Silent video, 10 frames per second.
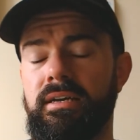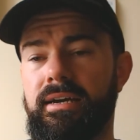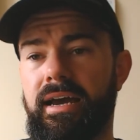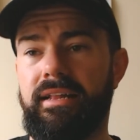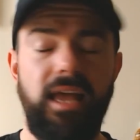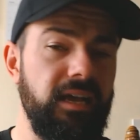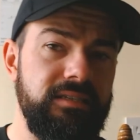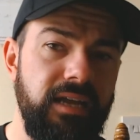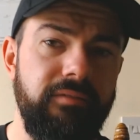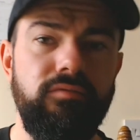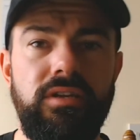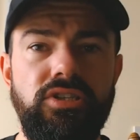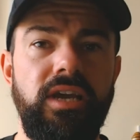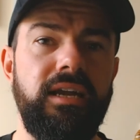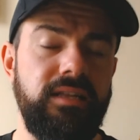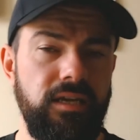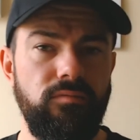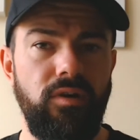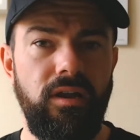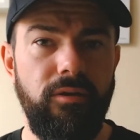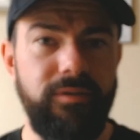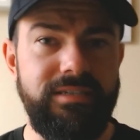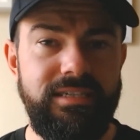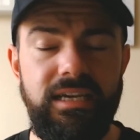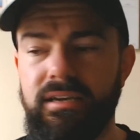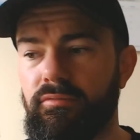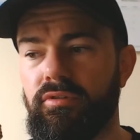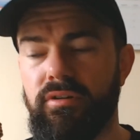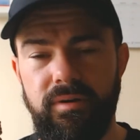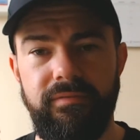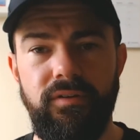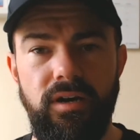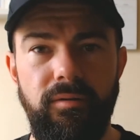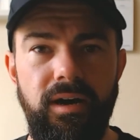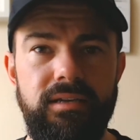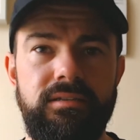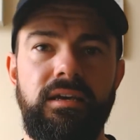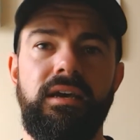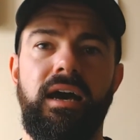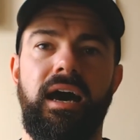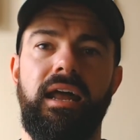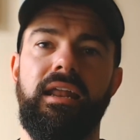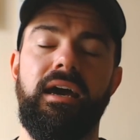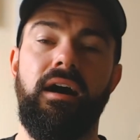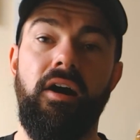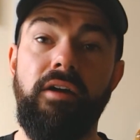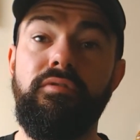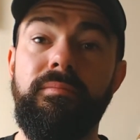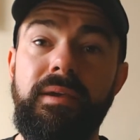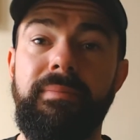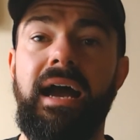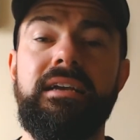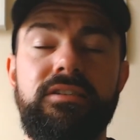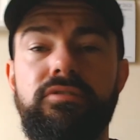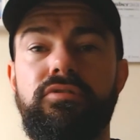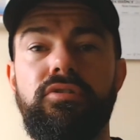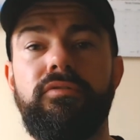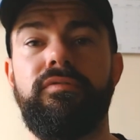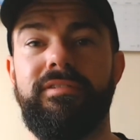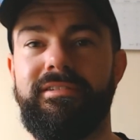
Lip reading: Thanks to everyone that checked in while I was sick, wondering where the fuck I was. And I will be back soon enough.